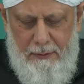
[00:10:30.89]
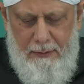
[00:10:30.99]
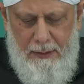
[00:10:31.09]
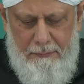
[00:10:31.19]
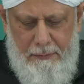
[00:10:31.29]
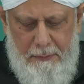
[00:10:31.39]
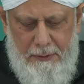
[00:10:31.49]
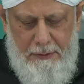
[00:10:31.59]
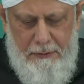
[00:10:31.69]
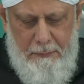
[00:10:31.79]
but from the
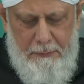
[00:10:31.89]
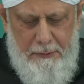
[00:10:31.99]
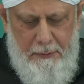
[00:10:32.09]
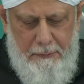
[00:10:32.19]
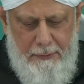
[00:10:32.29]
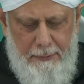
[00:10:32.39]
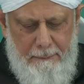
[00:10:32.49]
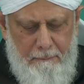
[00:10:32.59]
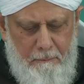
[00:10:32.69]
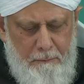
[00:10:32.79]
inside they sought to
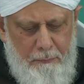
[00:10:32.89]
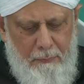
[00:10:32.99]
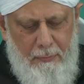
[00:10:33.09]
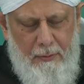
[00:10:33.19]
uproot it